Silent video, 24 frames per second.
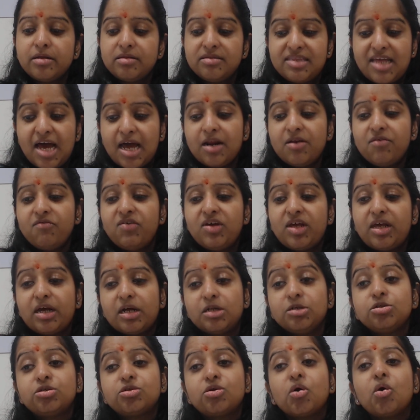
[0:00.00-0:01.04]
Then we
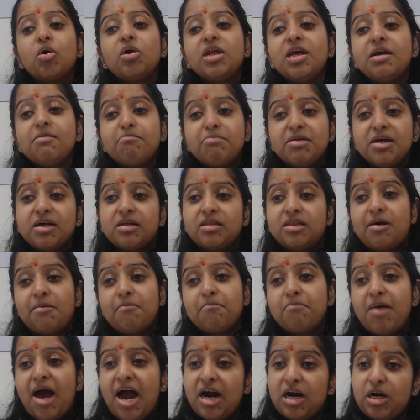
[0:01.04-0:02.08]
can slowly bring
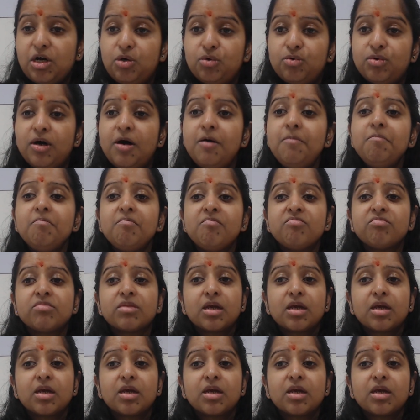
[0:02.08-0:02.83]
them back to a